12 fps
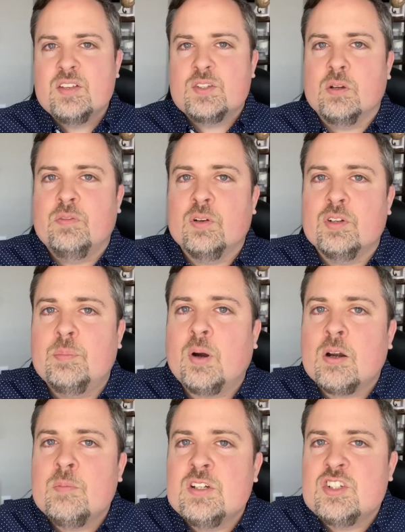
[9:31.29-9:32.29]
So if your
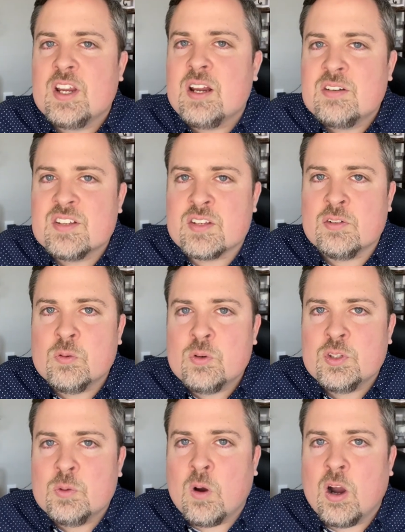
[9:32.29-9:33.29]
department chair doesn't know who
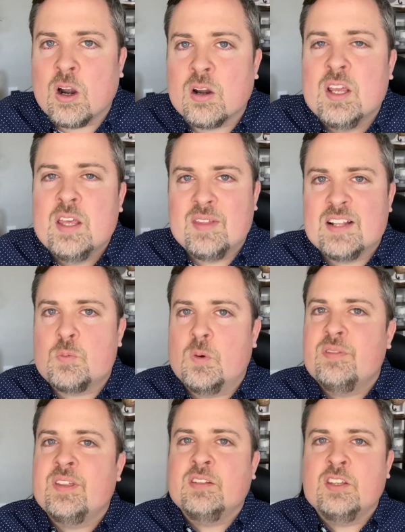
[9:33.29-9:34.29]
you are, that's
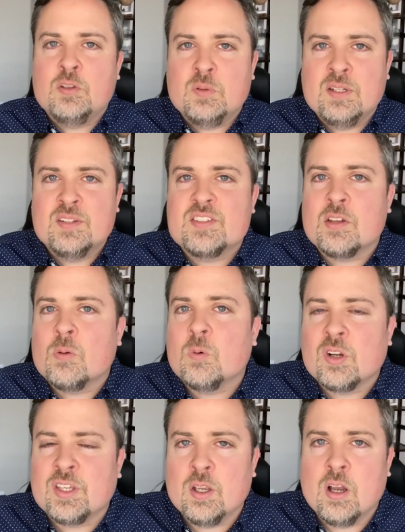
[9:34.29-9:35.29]
one thing that you need to start
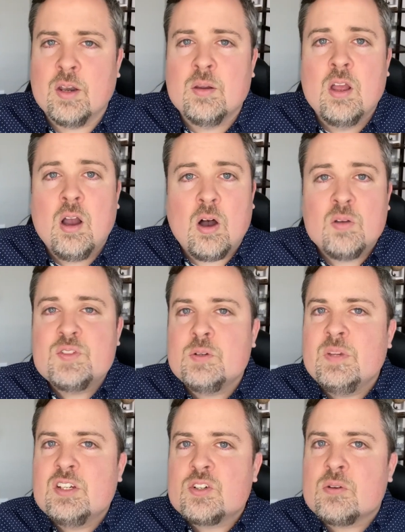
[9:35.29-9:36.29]
working on. Also,
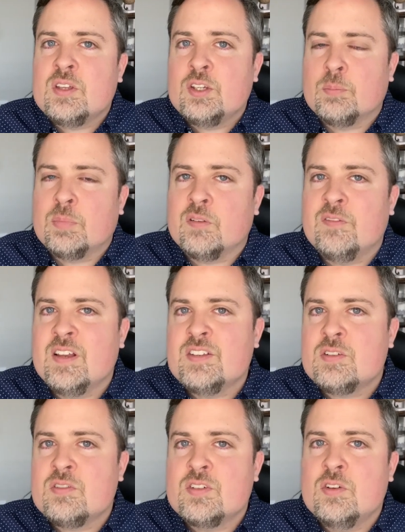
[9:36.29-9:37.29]
make sure that your
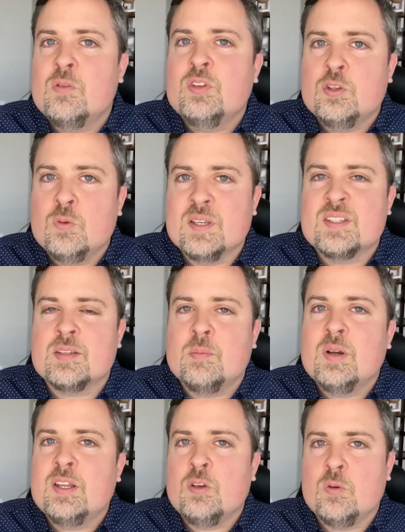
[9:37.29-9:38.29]
professors know you as
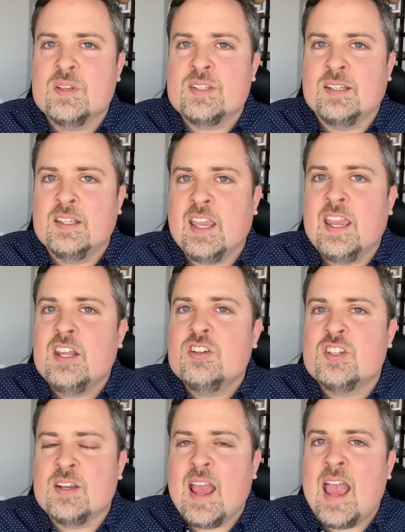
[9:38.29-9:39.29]
somebody who is
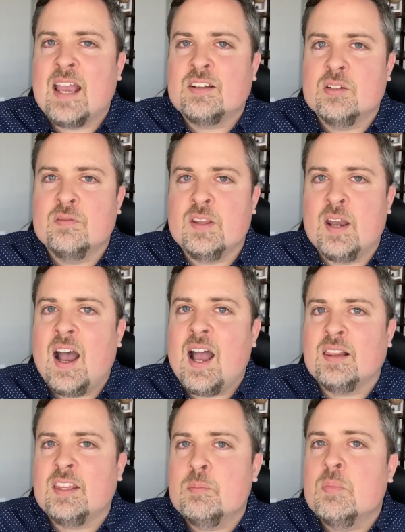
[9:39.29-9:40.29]
engaged and active and
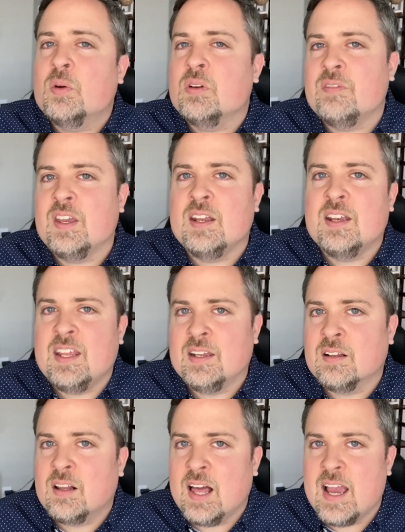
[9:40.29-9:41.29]
highly motivated
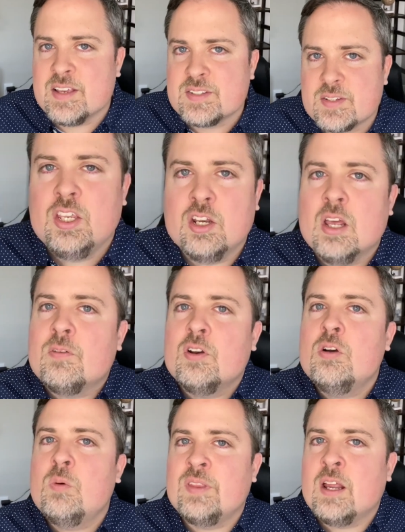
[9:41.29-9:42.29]
in class. You never
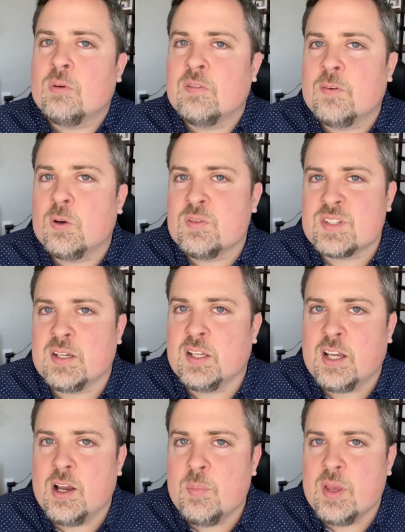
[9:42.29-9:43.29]
know when that referral is going
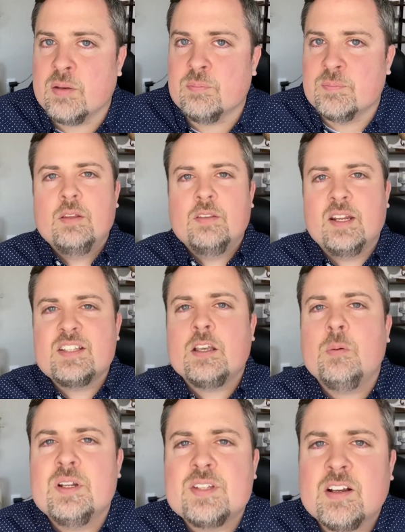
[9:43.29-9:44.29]
to come in. The next
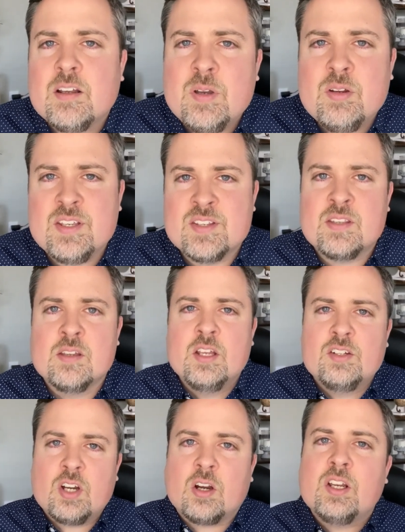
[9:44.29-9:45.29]
thing I want to talk about is
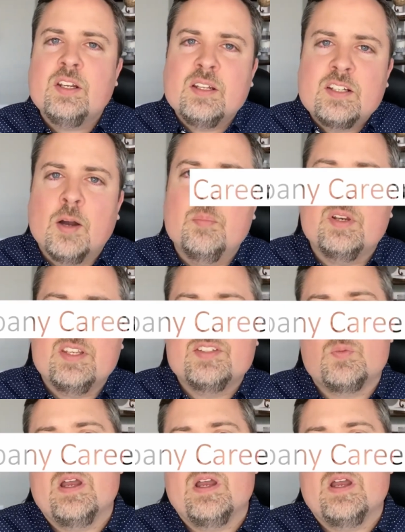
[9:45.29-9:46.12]
targeted companies'